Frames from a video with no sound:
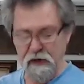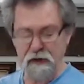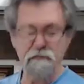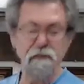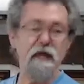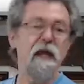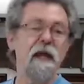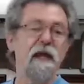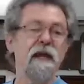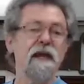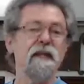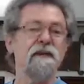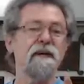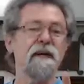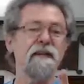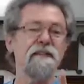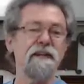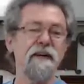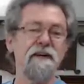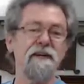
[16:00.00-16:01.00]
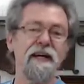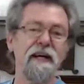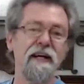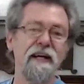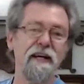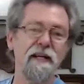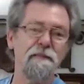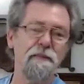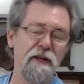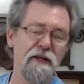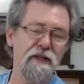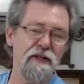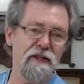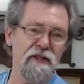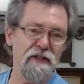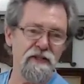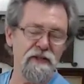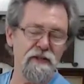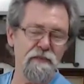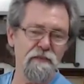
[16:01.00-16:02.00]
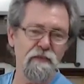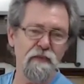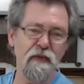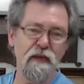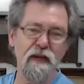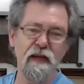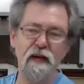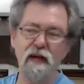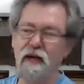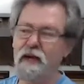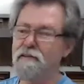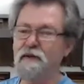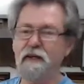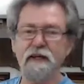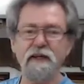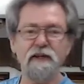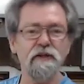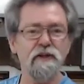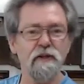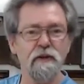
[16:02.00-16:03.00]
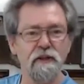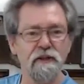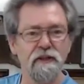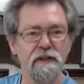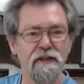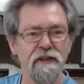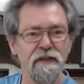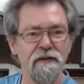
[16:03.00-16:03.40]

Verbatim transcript: Great. Now, if I don't get any pictures, I'm not going to do it.